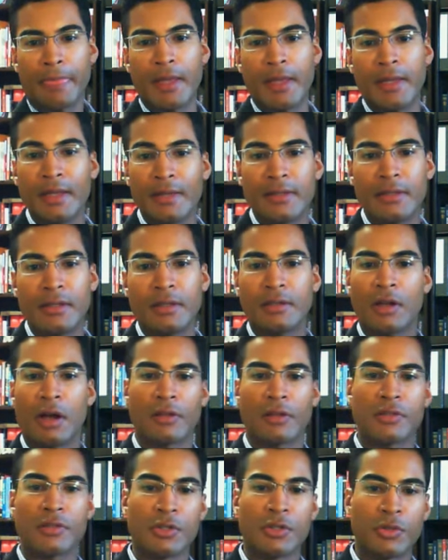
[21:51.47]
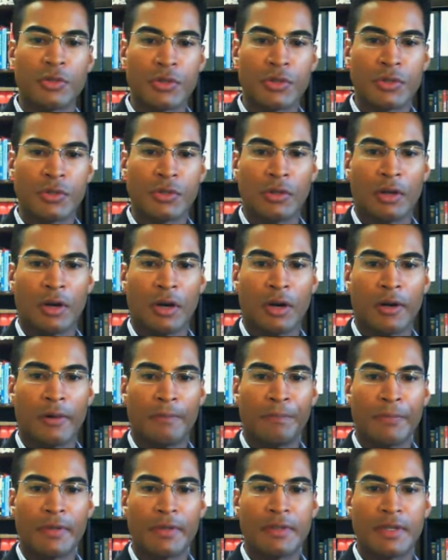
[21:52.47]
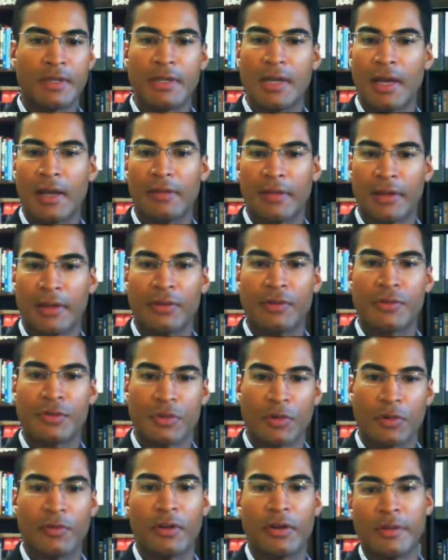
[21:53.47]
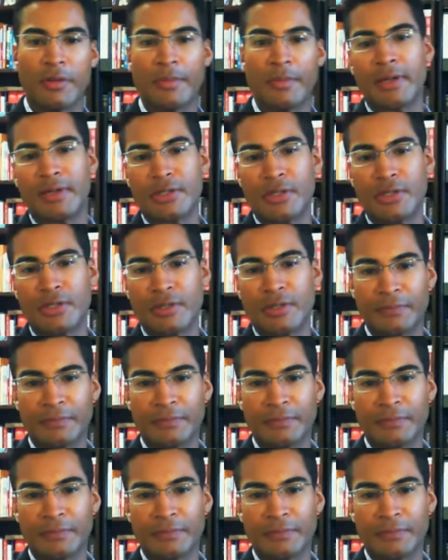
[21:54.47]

in Indian constitutional law today. Thank you so very much.